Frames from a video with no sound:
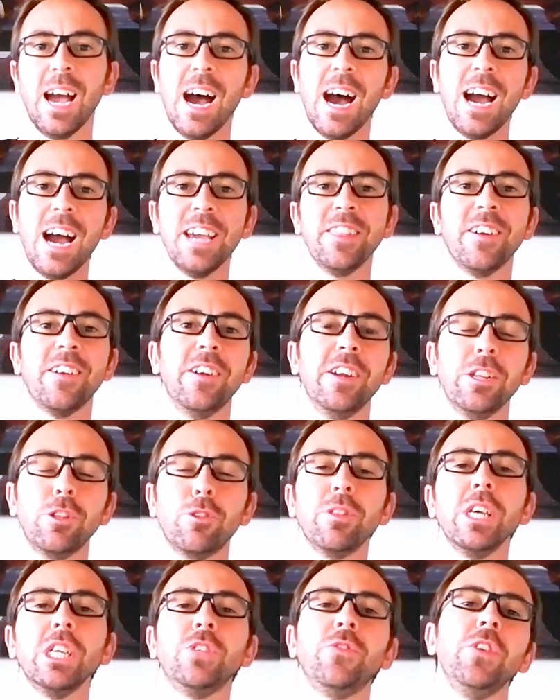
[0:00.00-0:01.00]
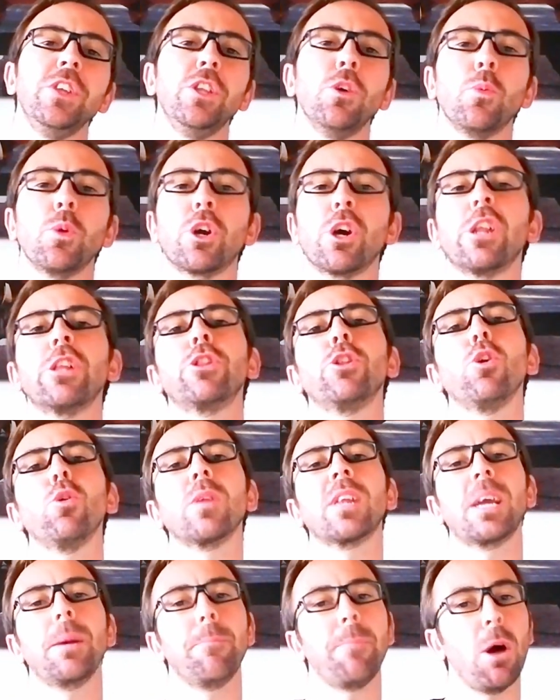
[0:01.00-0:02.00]
Hi there, in today's video we're gonna
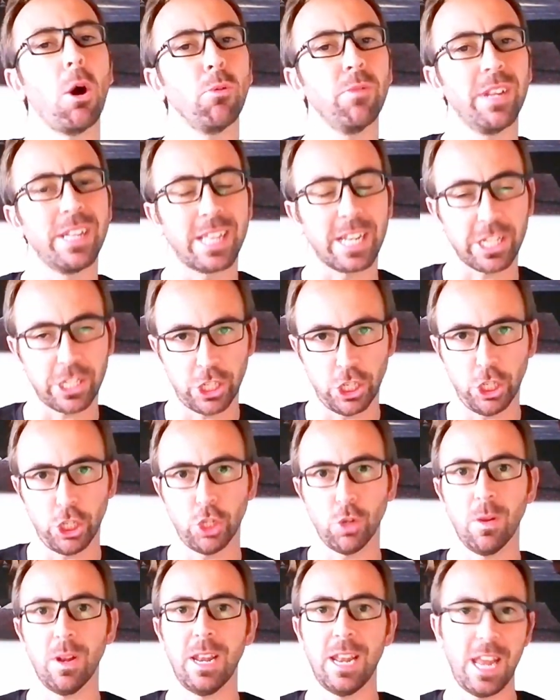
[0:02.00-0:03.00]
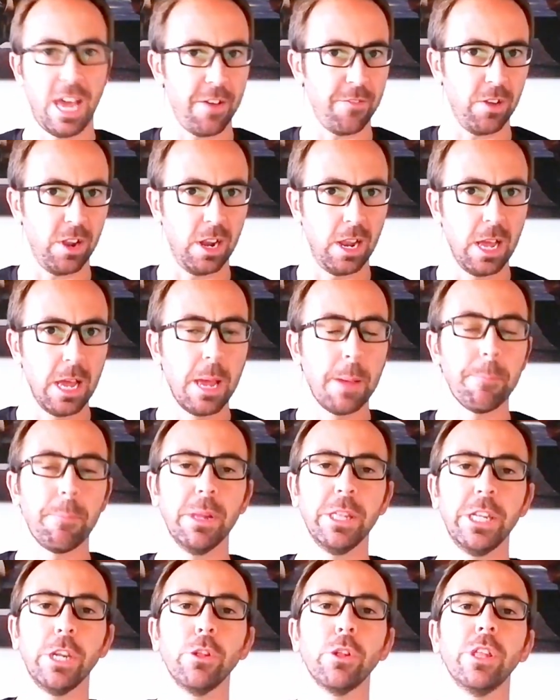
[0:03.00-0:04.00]
talk about the transition level.
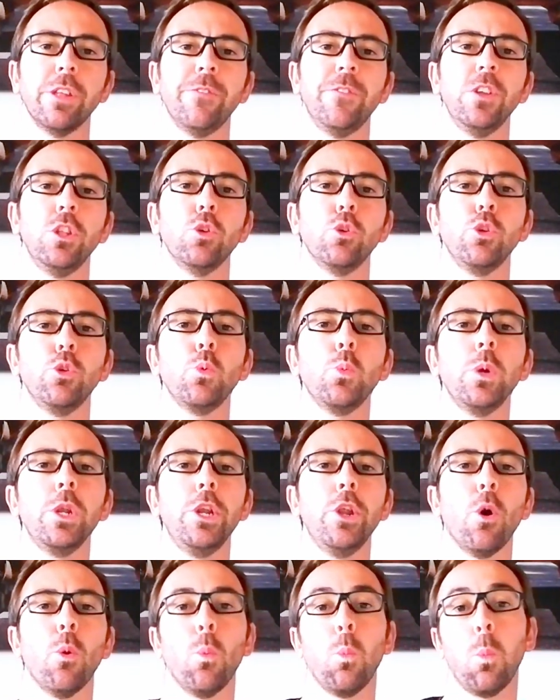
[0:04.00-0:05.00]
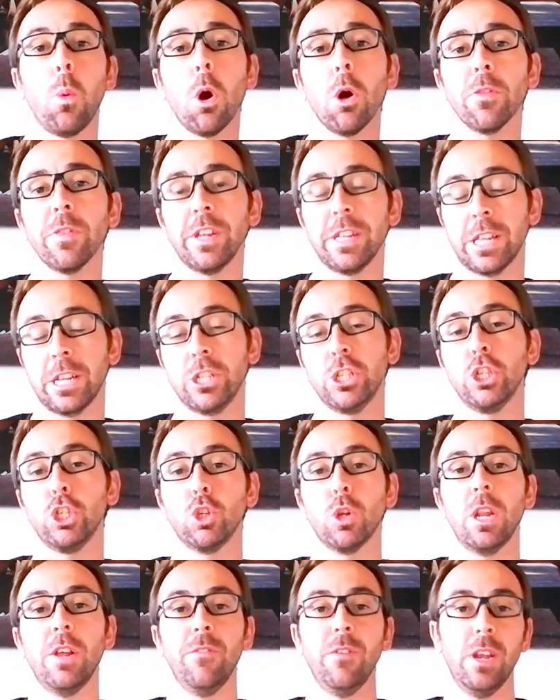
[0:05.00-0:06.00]
By the end of the video you will know what the
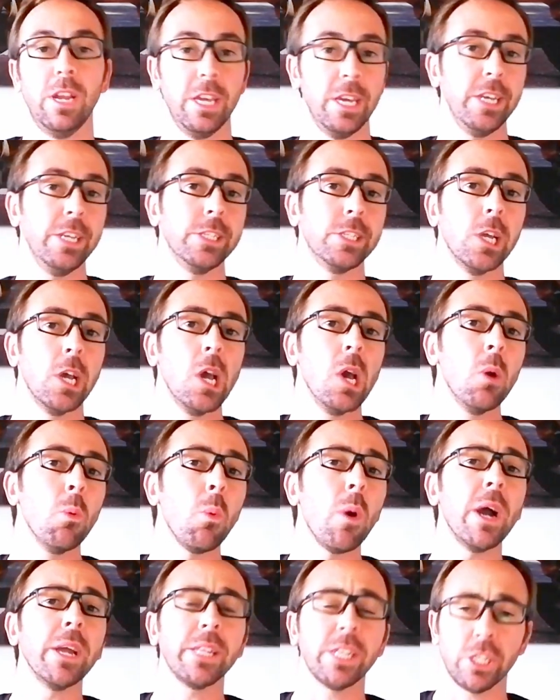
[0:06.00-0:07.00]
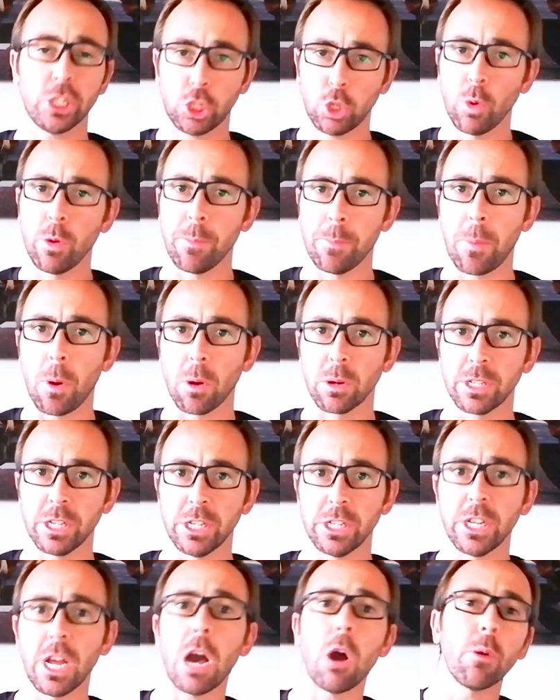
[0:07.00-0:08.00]
transition level is, why it is so
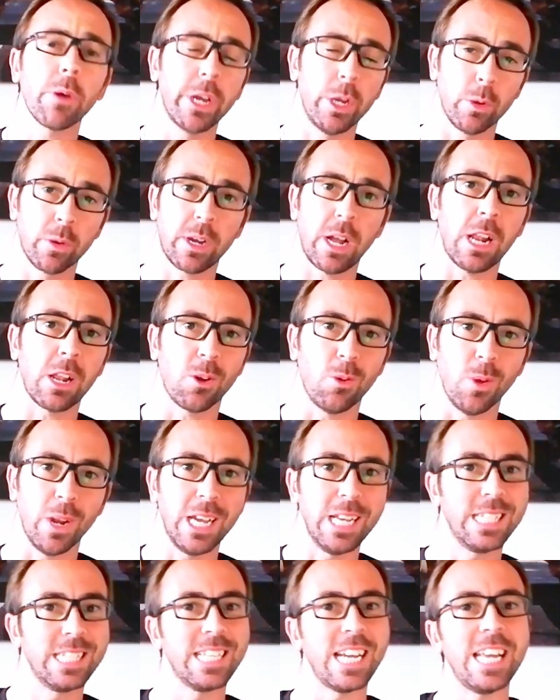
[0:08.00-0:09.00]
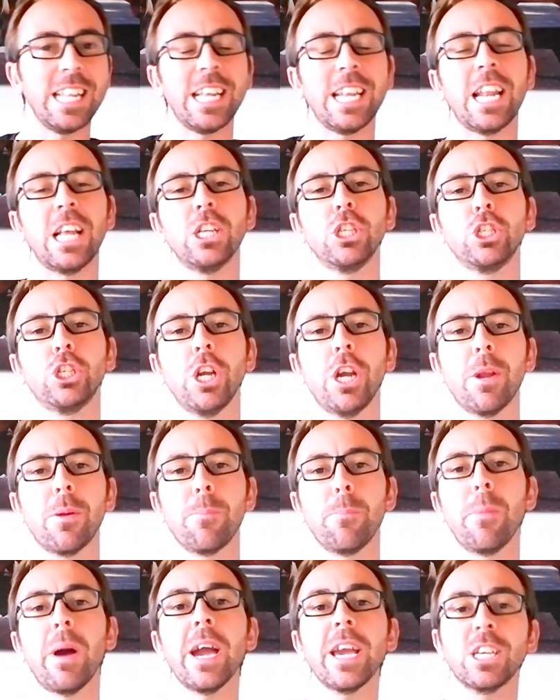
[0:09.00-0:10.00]
important, how can you calculate, and then I'll
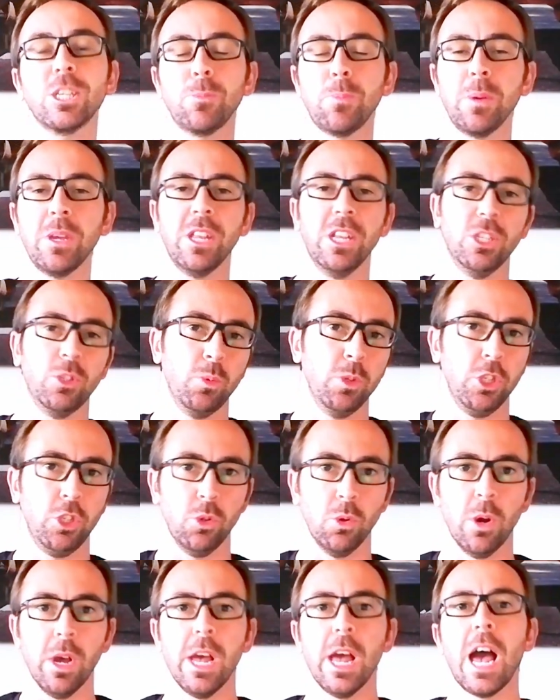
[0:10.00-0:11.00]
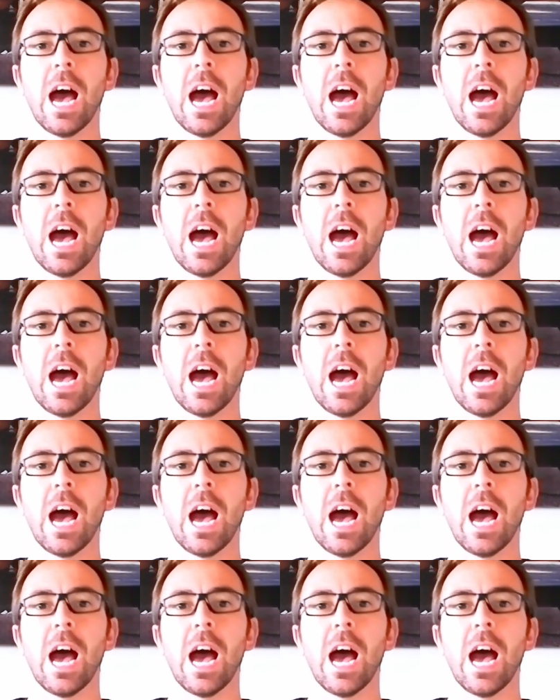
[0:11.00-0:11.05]
share my experience with you